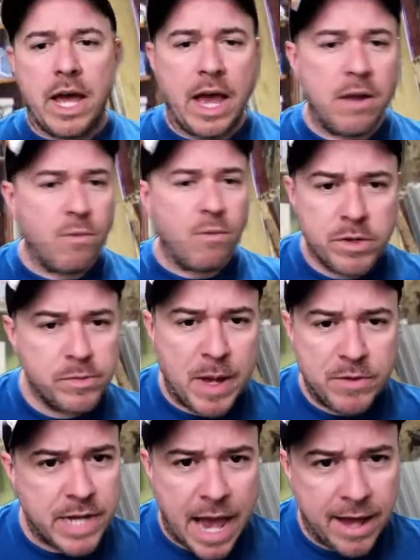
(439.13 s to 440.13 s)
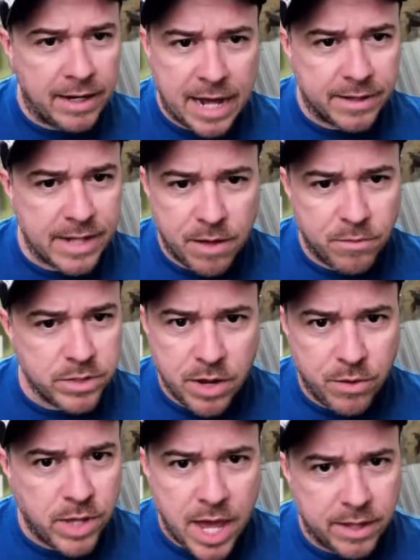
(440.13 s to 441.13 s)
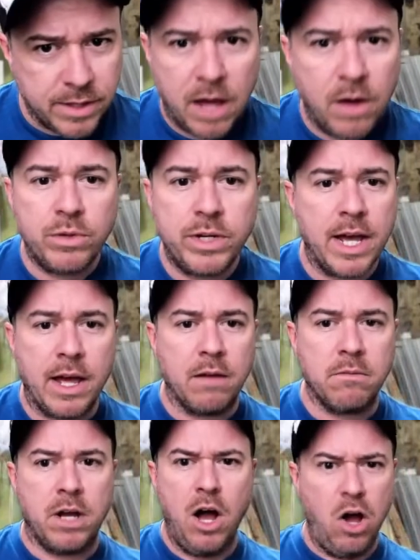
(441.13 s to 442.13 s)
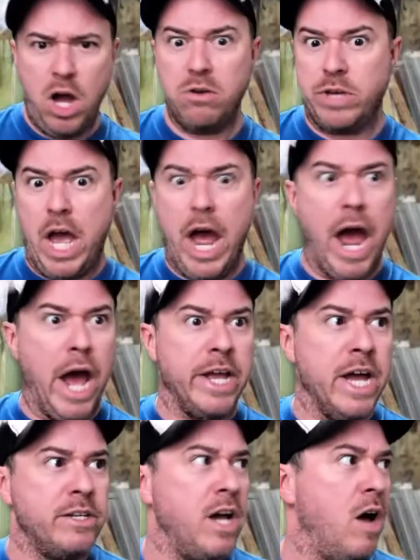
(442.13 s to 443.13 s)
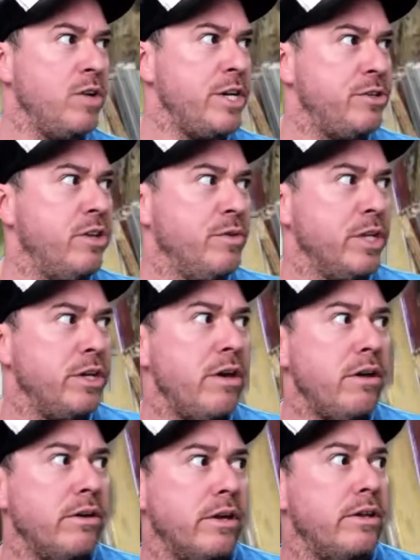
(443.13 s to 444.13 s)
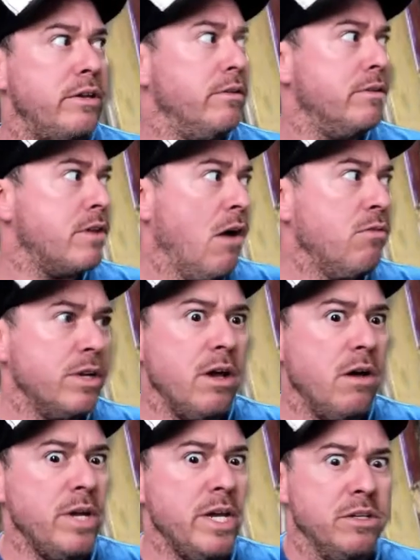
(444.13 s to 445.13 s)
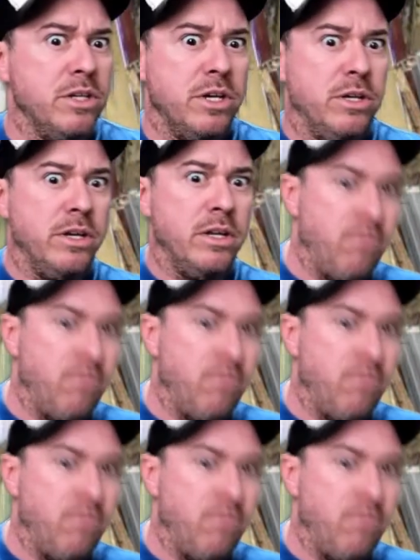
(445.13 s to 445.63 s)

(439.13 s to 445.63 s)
We were supposed to act like that was okay the whole time. Oh, yeah, Tony's doing good. Tony's good.